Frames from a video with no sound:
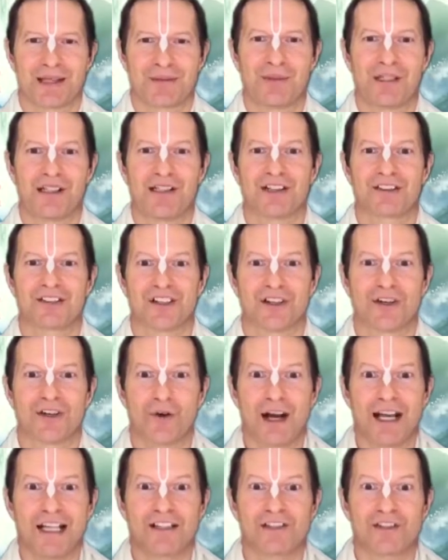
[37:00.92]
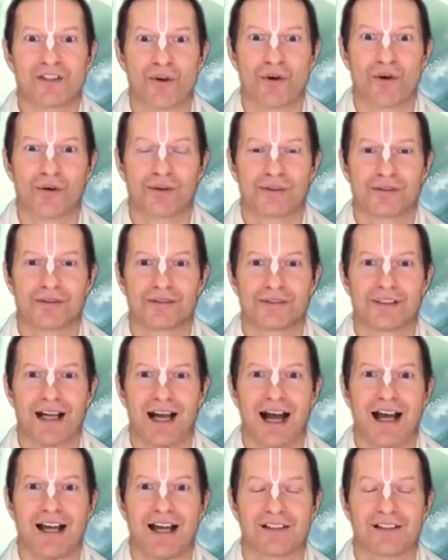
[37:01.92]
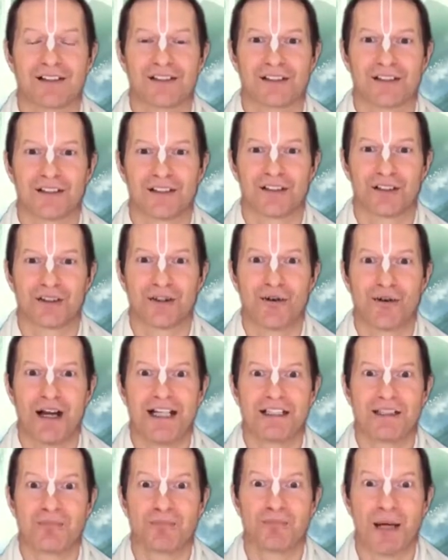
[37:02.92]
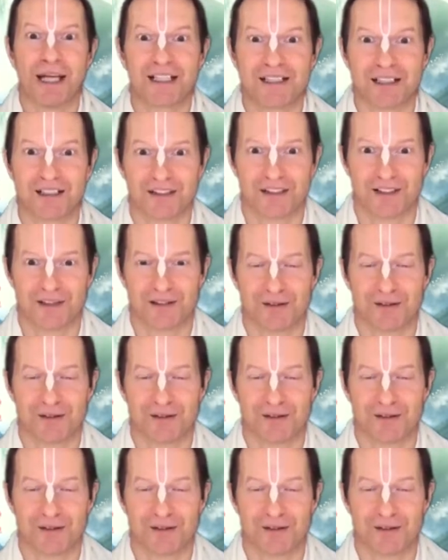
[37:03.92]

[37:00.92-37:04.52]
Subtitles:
Because a great soul has great patience.